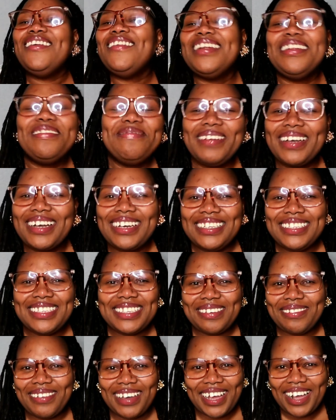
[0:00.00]
want to be
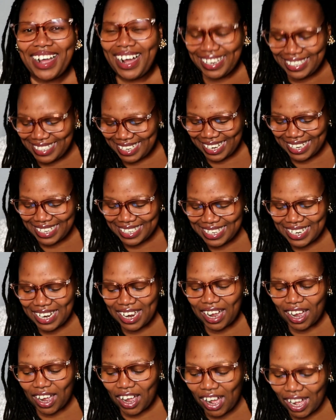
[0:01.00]
consuming content
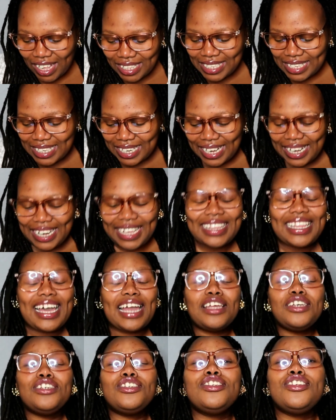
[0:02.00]
constantly
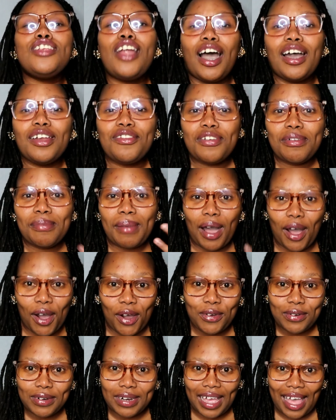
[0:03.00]
that is not from our
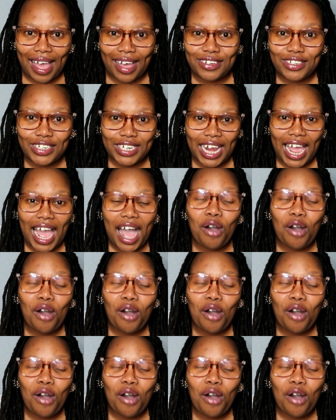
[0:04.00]
own country.